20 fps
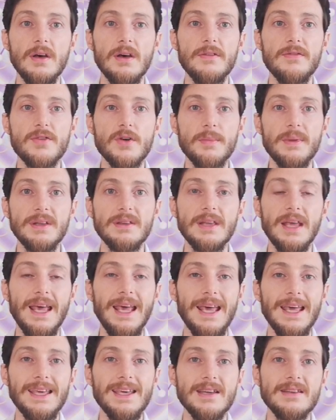from it.
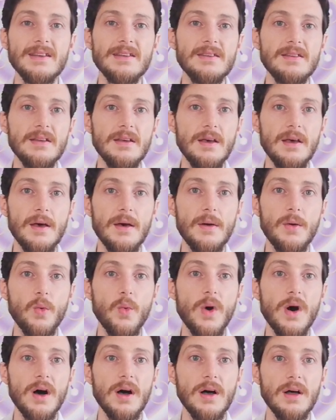Yet it
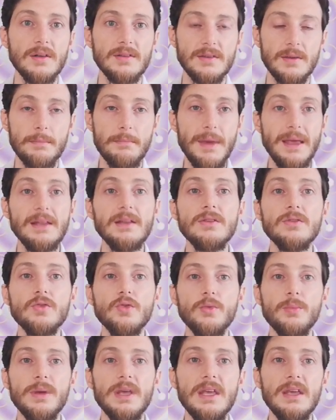was meant
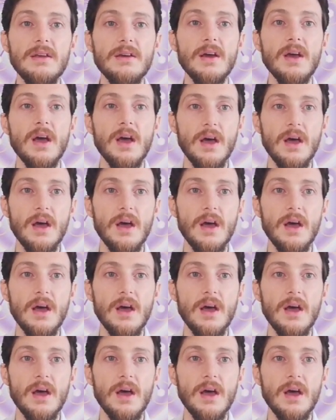to be